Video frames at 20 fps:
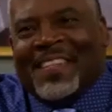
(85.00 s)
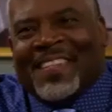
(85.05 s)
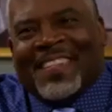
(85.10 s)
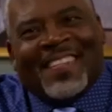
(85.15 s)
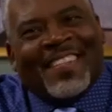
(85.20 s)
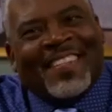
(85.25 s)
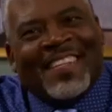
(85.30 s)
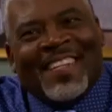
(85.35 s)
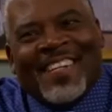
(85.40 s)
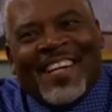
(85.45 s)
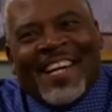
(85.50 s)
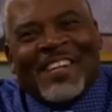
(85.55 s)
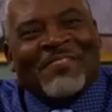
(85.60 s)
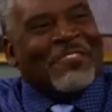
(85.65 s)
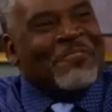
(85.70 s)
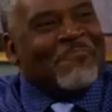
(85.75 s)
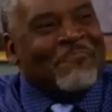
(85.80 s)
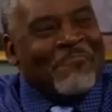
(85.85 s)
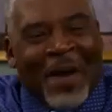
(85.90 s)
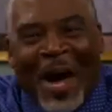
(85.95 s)
a
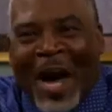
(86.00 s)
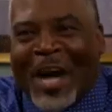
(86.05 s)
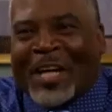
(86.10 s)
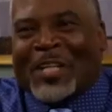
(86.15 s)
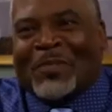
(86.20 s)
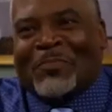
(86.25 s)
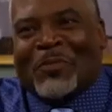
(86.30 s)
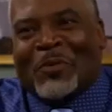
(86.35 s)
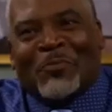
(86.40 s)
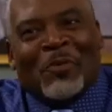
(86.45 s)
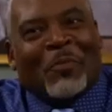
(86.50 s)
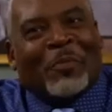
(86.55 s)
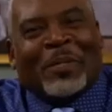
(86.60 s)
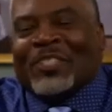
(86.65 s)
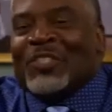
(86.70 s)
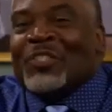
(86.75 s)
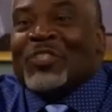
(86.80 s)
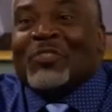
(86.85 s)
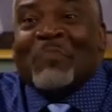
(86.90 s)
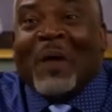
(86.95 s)
remarkable woman.
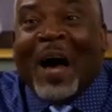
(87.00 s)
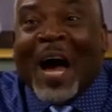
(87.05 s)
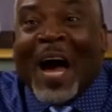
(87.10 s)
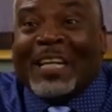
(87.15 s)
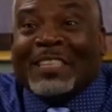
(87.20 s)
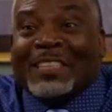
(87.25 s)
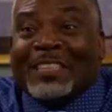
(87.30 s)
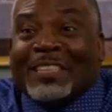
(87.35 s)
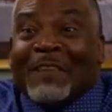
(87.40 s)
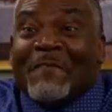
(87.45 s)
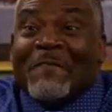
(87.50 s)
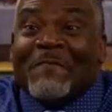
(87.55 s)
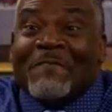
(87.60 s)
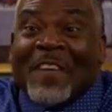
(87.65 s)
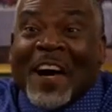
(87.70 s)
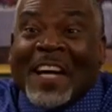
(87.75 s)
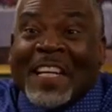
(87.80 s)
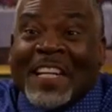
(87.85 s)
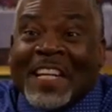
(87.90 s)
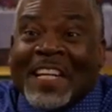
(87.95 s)
Smart,
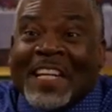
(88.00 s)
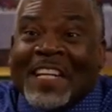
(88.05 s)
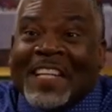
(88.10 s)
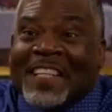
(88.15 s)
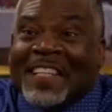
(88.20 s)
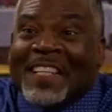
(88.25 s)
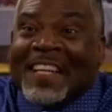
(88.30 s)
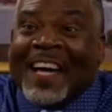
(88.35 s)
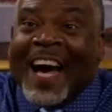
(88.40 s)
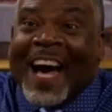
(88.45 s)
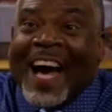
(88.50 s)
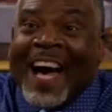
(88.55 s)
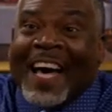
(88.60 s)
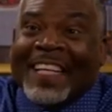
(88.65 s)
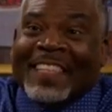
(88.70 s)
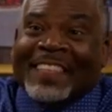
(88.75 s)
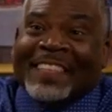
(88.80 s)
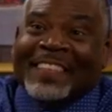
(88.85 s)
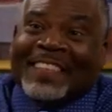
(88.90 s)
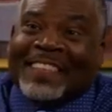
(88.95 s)
funny,
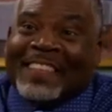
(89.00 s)
kind.